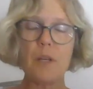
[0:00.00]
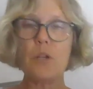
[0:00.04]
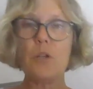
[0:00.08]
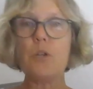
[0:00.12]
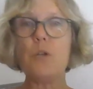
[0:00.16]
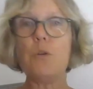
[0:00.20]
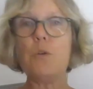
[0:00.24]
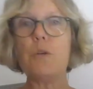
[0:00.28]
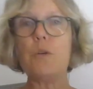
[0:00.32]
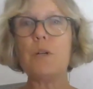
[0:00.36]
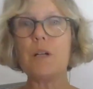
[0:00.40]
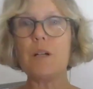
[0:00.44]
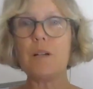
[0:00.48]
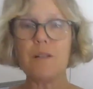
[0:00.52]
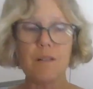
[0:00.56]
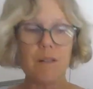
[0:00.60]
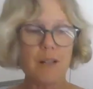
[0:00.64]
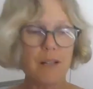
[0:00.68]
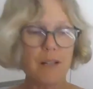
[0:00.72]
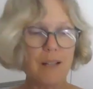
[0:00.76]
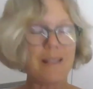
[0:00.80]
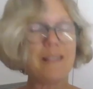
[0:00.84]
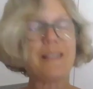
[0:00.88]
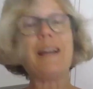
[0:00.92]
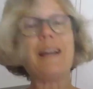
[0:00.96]
you
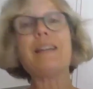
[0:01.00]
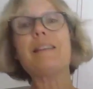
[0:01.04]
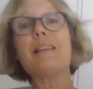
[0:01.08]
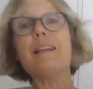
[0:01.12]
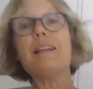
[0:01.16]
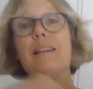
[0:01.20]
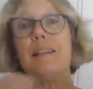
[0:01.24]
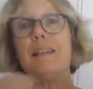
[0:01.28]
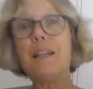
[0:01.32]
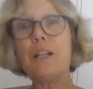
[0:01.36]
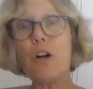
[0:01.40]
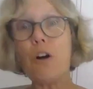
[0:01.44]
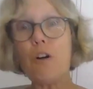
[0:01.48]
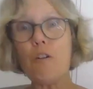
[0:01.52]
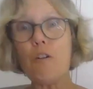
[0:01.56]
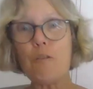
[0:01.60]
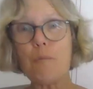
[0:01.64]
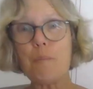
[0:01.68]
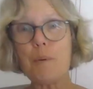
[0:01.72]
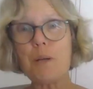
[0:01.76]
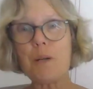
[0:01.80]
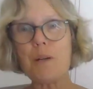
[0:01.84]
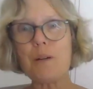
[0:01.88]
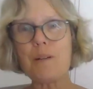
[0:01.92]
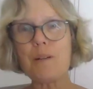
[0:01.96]
can take the lid
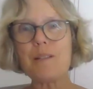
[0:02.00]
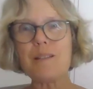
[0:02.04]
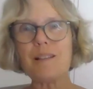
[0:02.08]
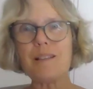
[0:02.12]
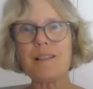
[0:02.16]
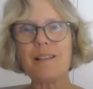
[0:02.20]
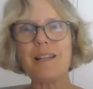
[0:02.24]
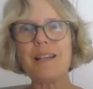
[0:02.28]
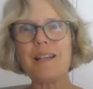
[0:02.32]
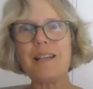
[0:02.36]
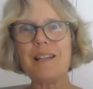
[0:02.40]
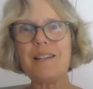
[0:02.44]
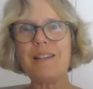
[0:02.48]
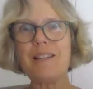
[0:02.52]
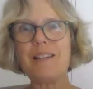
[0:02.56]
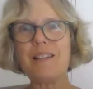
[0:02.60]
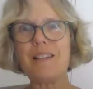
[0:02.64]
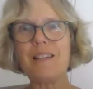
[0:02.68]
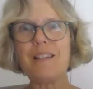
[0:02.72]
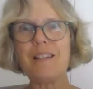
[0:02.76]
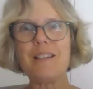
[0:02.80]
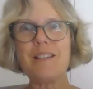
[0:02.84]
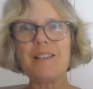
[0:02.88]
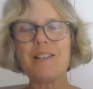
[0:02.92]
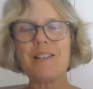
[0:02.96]
off because the lid
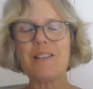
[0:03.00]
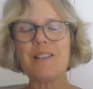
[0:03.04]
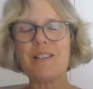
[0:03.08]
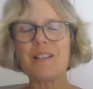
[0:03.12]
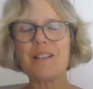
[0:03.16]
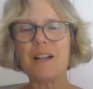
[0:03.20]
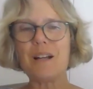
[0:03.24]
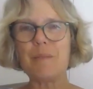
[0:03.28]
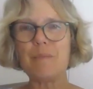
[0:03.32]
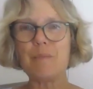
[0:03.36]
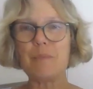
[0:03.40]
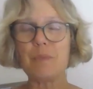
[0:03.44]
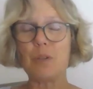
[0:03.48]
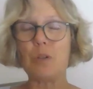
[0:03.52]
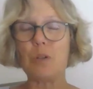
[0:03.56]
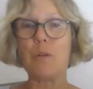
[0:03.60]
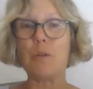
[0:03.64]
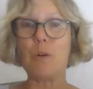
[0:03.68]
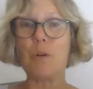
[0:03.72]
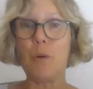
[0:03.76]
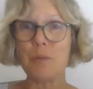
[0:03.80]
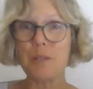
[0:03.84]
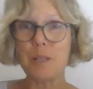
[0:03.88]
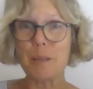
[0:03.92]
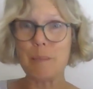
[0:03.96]
is
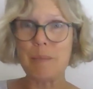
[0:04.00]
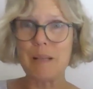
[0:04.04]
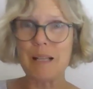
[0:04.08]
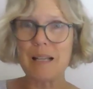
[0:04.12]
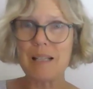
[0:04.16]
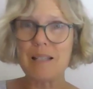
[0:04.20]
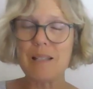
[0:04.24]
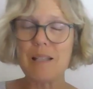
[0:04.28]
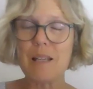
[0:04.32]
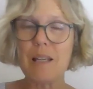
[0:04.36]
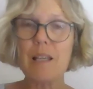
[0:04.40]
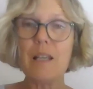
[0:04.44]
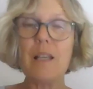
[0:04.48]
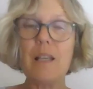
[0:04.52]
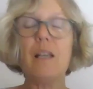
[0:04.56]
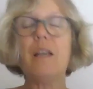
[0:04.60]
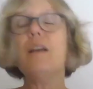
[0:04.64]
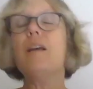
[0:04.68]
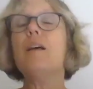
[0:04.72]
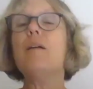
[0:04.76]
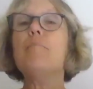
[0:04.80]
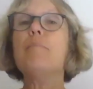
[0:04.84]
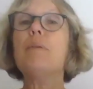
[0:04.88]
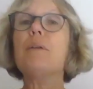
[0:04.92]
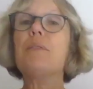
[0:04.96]
obviously plastic,
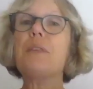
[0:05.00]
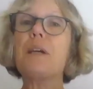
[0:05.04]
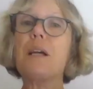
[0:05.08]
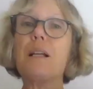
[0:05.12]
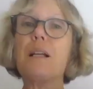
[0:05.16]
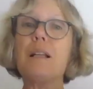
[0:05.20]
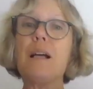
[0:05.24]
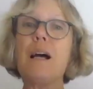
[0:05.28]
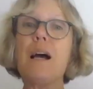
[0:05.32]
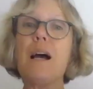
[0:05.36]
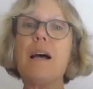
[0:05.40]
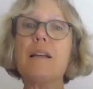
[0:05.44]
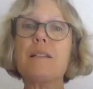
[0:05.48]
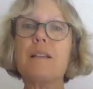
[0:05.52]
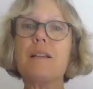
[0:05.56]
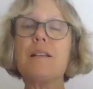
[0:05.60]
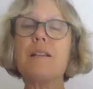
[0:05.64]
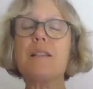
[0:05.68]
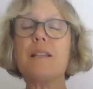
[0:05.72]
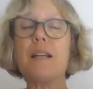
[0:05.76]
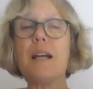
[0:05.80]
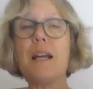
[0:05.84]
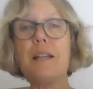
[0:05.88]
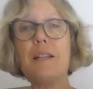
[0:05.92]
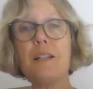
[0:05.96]
but the glass
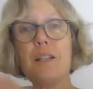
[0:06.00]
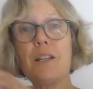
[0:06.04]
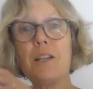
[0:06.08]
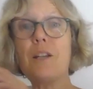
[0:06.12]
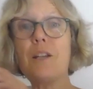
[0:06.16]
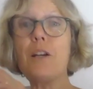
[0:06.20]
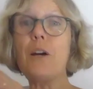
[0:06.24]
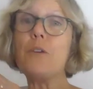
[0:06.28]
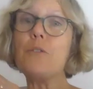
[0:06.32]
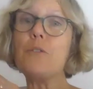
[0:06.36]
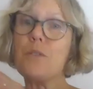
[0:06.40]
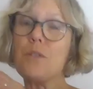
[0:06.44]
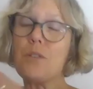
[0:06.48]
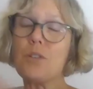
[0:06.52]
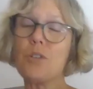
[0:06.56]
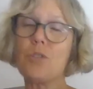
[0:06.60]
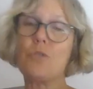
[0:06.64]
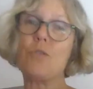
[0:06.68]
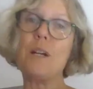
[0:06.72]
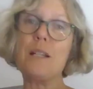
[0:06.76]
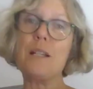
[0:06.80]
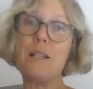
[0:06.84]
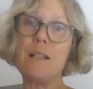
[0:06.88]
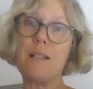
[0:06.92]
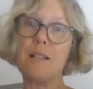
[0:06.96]
container can go
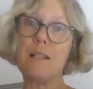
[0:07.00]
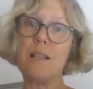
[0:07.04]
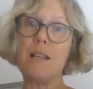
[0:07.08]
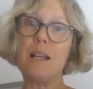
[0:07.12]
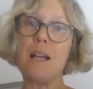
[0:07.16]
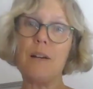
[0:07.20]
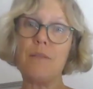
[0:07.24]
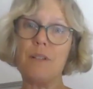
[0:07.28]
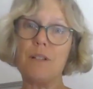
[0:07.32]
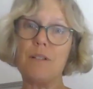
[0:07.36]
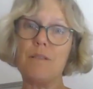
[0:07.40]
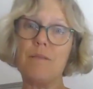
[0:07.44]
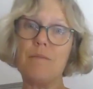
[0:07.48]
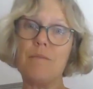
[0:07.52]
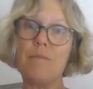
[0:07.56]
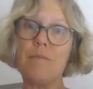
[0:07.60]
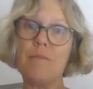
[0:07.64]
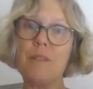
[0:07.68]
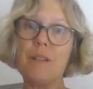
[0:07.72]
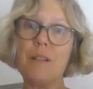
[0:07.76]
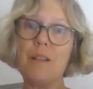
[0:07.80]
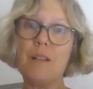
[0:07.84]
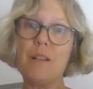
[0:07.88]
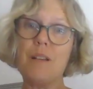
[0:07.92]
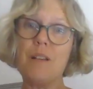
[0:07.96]
straight into the oven.
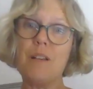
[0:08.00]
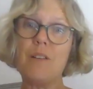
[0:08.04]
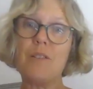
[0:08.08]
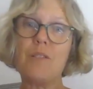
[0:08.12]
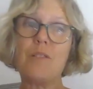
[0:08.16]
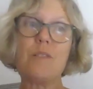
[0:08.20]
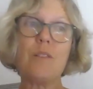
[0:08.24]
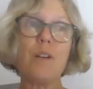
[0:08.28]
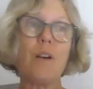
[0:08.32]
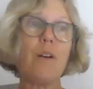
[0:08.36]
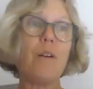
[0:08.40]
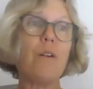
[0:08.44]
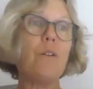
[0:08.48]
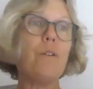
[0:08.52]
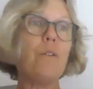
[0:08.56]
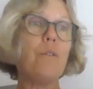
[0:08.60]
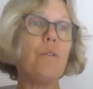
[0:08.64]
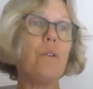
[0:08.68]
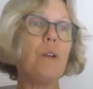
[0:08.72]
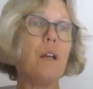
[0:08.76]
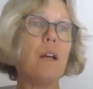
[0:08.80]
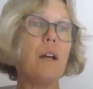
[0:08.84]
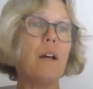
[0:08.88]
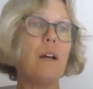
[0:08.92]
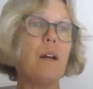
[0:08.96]

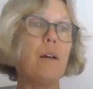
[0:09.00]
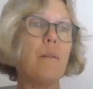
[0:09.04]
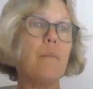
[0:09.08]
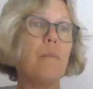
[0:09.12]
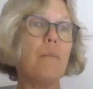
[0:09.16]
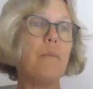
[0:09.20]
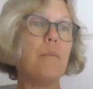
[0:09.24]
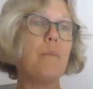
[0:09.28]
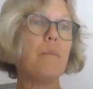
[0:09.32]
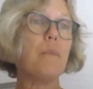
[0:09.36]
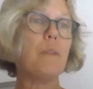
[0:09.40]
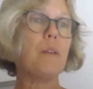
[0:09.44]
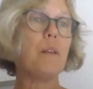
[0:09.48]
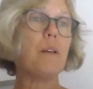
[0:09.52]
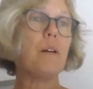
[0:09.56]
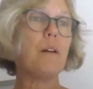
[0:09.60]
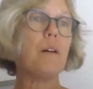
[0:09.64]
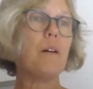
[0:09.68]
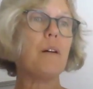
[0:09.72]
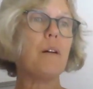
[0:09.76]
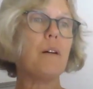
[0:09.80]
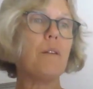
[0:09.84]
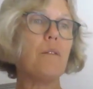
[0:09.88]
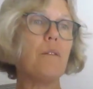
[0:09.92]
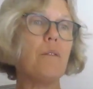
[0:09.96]
So
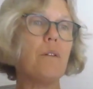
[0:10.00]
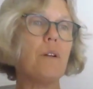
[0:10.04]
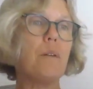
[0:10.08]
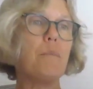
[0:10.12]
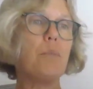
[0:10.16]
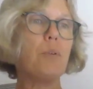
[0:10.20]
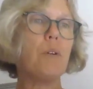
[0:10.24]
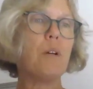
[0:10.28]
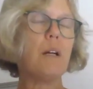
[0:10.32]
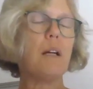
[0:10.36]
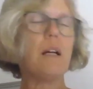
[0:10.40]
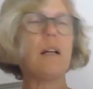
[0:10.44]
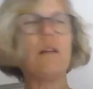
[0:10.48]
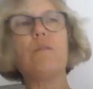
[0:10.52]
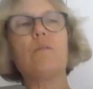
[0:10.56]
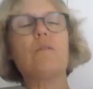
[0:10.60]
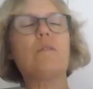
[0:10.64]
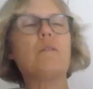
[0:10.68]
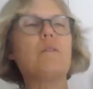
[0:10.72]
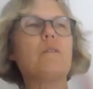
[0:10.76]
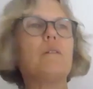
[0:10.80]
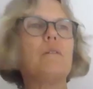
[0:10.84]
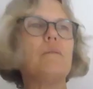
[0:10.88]
I thought I put how long,